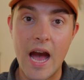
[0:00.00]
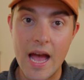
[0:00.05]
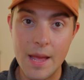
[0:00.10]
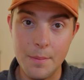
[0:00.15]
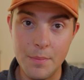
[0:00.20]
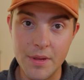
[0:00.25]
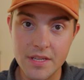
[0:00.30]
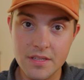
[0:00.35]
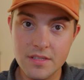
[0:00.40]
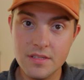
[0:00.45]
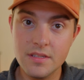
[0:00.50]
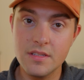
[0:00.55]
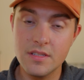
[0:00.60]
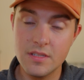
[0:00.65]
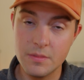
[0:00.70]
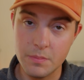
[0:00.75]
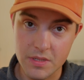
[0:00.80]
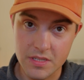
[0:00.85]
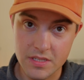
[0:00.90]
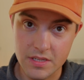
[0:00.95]
IBIS
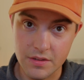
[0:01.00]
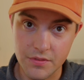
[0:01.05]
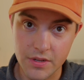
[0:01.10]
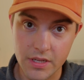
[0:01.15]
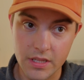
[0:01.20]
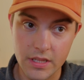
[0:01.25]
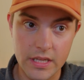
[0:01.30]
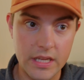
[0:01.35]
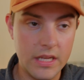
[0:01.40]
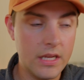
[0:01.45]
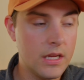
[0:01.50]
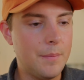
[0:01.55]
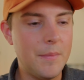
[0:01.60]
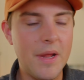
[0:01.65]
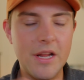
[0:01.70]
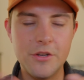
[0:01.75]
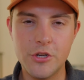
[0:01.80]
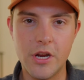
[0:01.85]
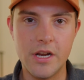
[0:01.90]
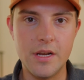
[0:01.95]
specifically. I'm
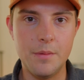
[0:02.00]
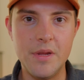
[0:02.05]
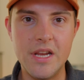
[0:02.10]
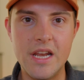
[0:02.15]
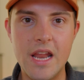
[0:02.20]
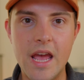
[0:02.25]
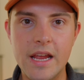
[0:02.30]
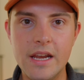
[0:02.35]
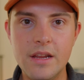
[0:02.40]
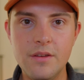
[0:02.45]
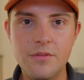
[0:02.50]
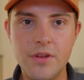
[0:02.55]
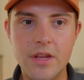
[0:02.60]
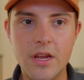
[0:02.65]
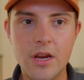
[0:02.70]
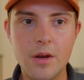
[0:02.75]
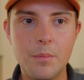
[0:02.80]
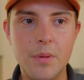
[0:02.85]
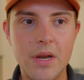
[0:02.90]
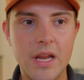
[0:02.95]
not trying to be negative
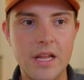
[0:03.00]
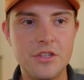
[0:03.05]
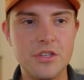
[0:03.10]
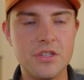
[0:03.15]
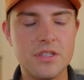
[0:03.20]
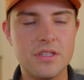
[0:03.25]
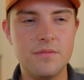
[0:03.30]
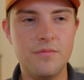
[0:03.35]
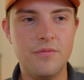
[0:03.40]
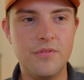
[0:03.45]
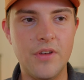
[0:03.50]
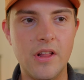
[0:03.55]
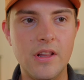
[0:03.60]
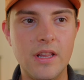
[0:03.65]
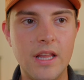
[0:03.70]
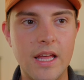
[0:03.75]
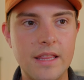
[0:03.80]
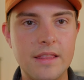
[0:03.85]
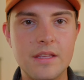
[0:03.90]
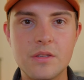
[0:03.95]
here, but I just felt
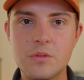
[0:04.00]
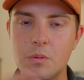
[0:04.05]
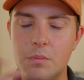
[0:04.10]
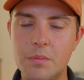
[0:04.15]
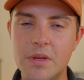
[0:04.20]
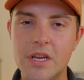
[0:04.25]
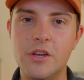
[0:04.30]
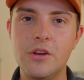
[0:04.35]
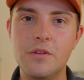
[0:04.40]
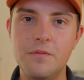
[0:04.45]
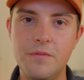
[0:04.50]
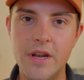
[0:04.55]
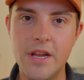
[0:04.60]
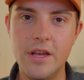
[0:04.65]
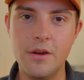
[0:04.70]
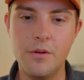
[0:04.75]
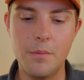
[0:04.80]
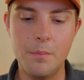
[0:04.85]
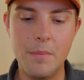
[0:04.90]
like this would be a good video to